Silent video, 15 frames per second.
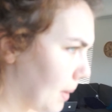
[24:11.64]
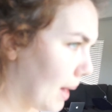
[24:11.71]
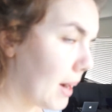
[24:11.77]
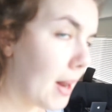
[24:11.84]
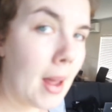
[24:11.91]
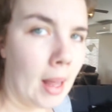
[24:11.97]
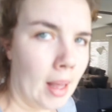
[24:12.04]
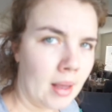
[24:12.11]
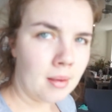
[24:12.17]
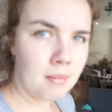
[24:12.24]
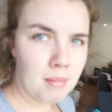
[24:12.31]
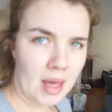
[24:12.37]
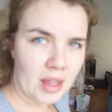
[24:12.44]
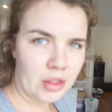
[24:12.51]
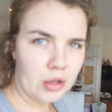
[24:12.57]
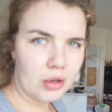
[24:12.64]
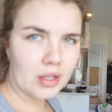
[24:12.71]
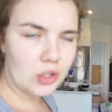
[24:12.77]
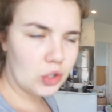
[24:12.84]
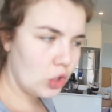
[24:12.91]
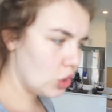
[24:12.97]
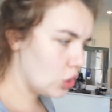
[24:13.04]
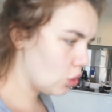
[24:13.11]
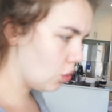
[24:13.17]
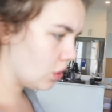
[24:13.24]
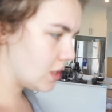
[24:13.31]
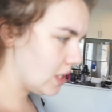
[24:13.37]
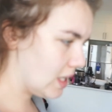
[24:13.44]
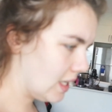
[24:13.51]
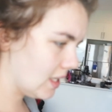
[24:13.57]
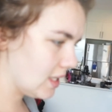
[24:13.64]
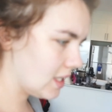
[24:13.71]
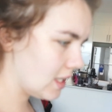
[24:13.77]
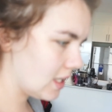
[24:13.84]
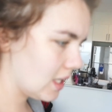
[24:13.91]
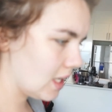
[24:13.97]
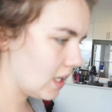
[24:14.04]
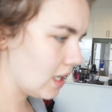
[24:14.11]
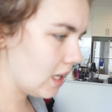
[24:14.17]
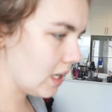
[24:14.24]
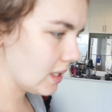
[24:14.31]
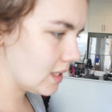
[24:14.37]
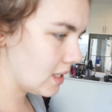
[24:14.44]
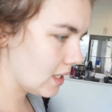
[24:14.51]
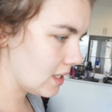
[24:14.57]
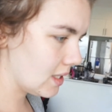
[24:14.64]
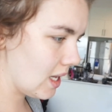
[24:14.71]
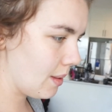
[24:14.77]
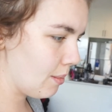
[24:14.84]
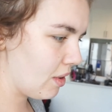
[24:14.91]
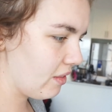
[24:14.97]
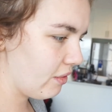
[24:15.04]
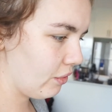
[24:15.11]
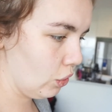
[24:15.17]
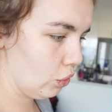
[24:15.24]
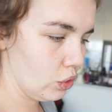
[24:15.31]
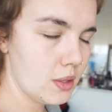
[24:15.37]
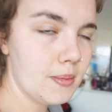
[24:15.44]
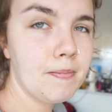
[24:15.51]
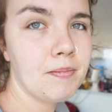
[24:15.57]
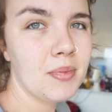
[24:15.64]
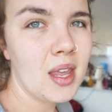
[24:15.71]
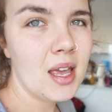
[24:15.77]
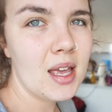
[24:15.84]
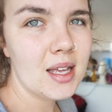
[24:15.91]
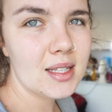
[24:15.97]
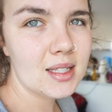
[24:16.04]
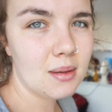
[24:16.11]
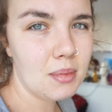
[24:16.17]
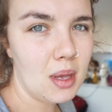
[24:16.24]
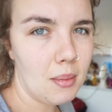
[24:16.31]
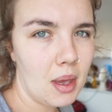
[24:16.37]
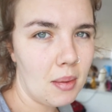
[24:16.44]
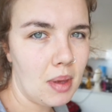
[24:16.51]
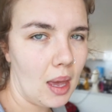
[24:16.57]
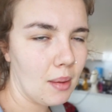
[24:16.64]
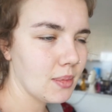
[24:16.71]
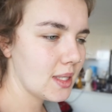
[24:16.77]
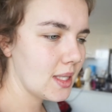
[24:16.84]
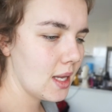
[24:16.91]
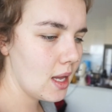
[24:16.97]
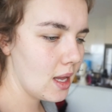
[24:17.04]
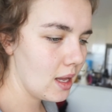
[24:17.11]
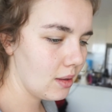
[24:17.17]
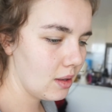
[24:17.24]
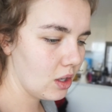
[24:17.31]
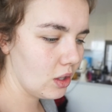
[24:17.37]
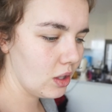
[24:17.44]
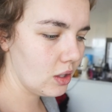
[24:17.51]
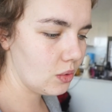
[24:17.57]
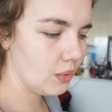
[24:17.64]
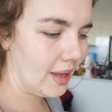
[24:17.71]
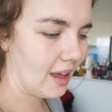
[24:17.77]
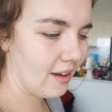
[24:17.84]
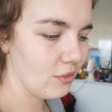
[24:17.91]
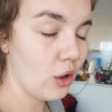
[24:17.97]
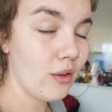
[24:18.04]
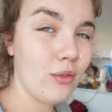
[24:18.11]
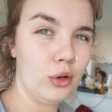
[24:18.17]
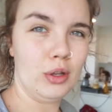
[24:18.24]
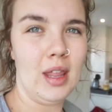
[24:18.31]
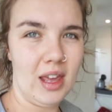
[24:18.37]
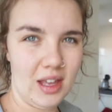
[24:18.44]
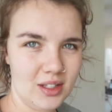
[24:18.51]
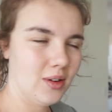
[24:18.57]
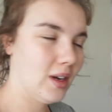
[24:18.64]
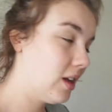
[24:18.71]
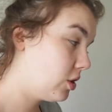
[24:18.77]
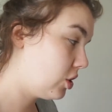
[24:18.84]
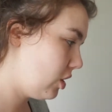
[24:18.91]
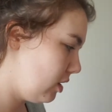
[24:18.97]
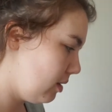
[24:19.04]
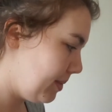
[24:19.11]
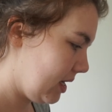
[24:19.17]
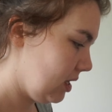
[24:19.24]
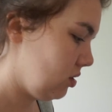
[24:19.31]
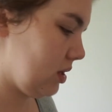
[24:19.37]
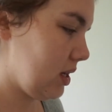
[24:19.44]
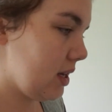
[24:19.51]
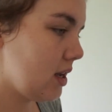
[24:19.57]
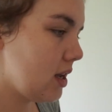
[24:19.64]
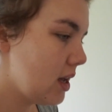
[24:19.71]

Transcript: But Matthew has just gone to get us some food. Some yum yum yums, because we have no food in the house ready. I'll show you the pantry.